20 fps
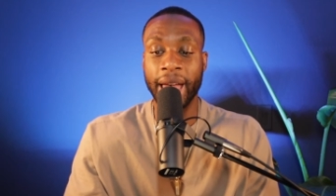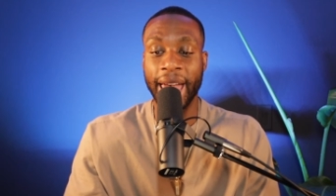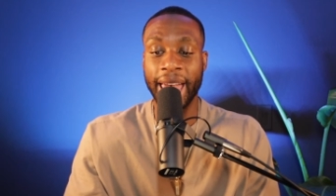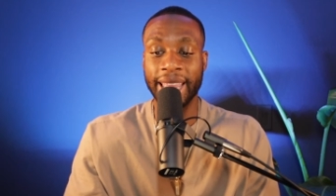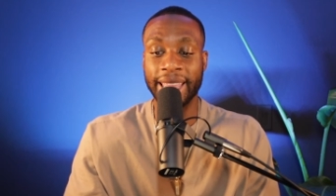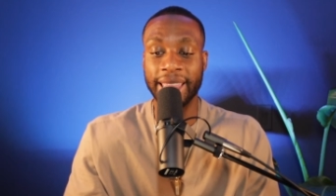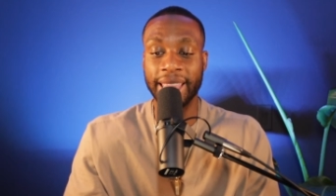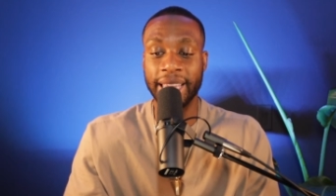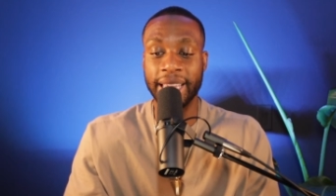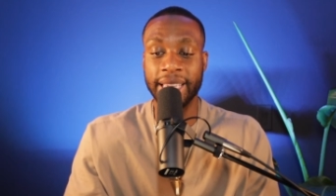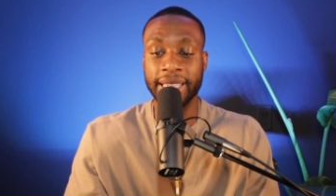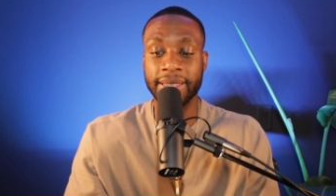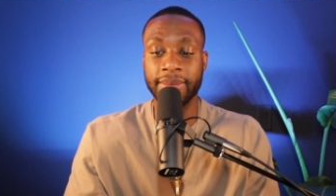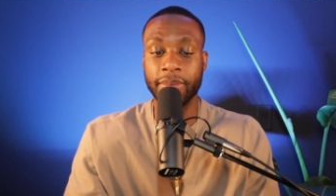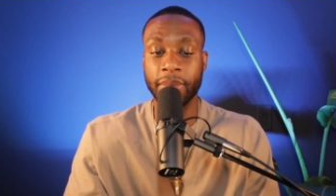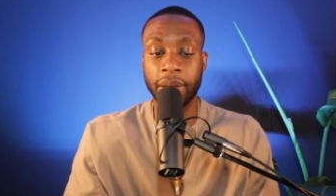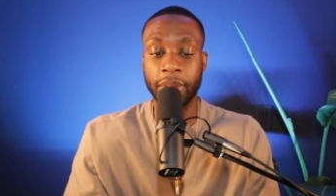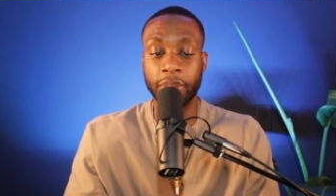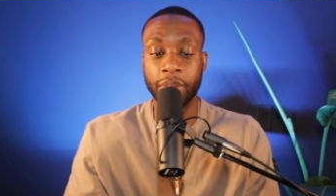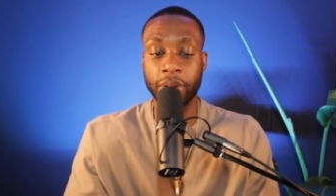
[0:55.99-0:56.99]
and these
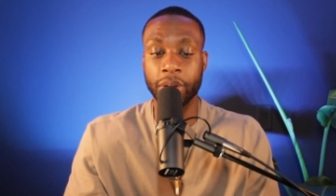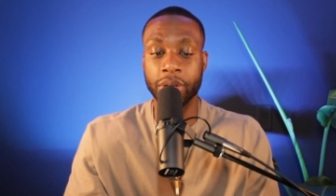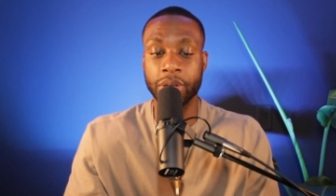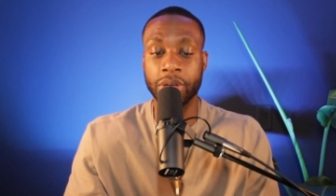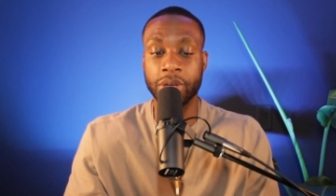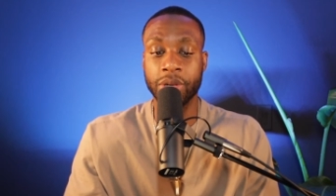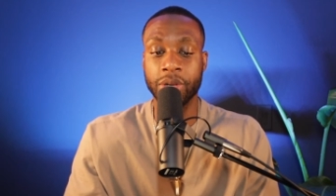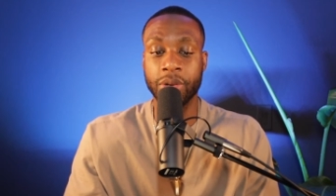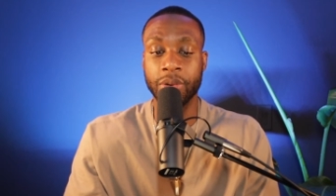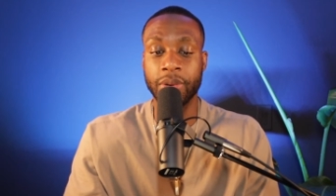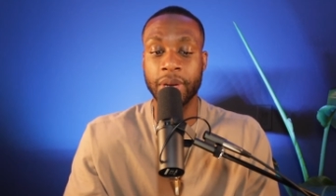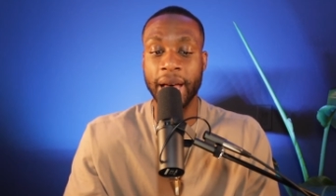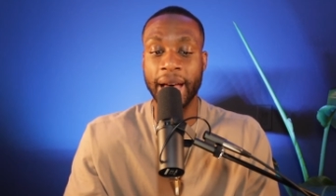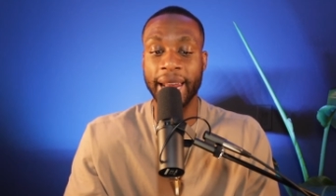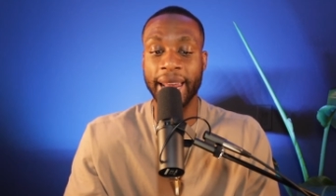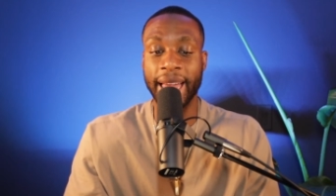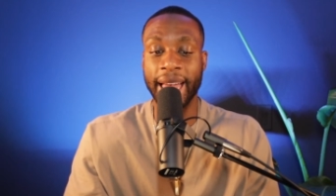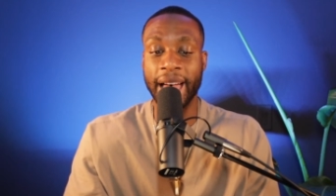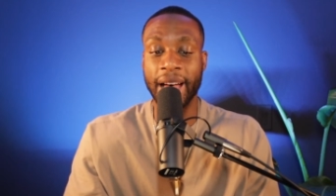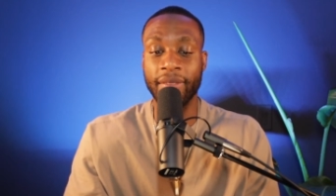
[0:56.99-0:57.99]
members do
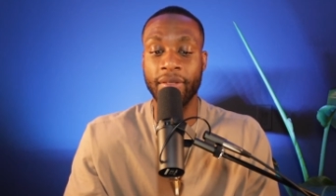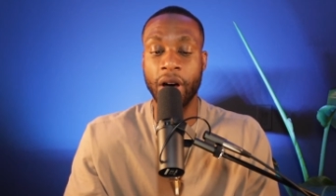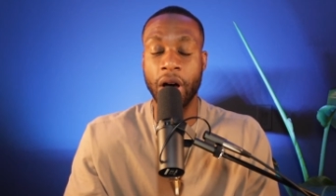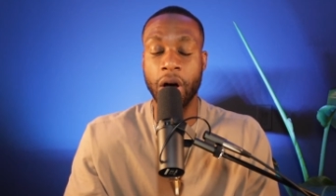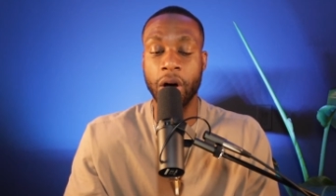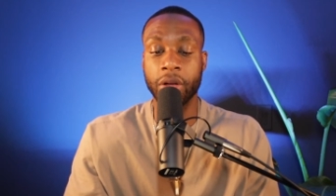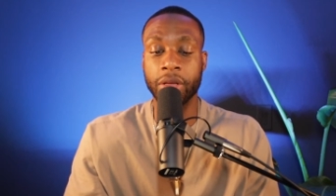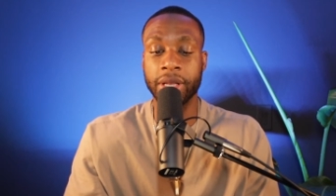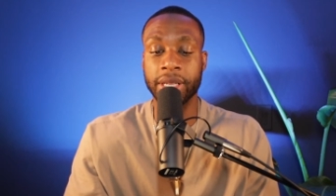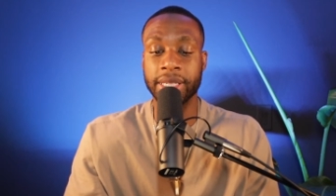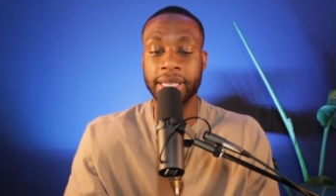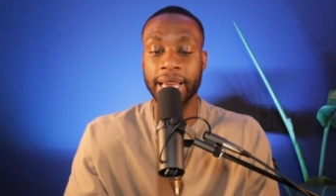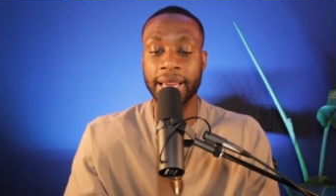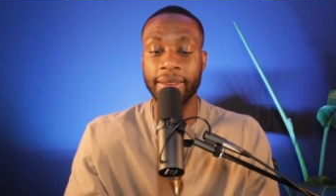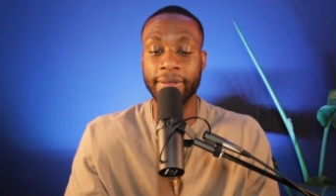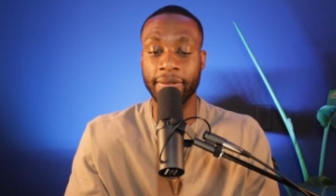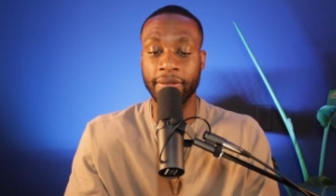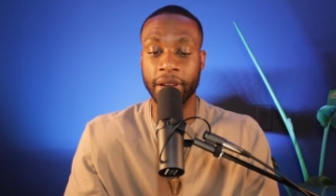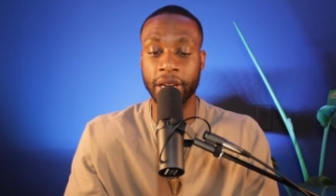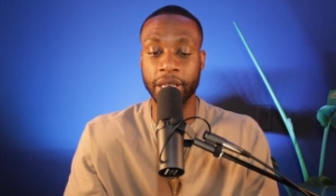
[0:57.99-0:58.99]
not have all the
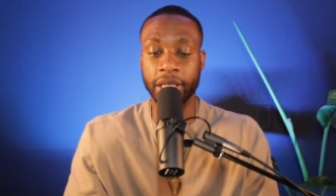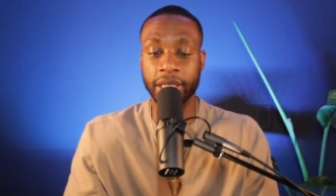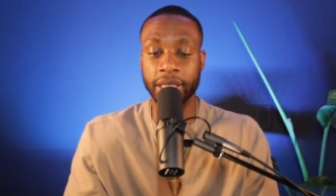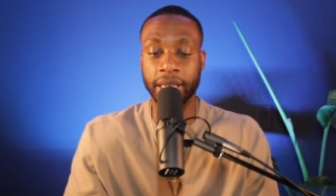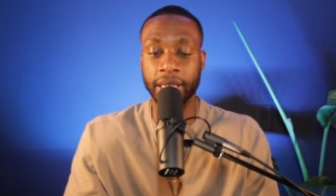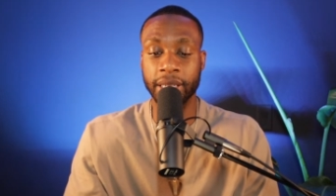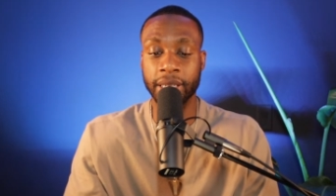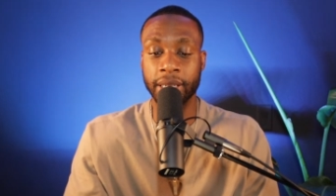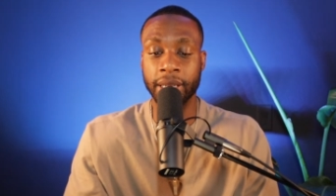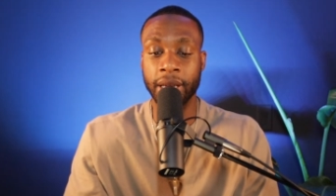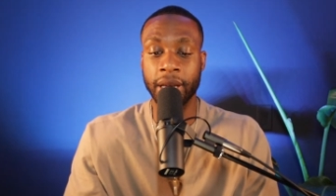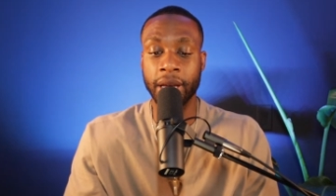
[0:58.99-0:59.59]
same function,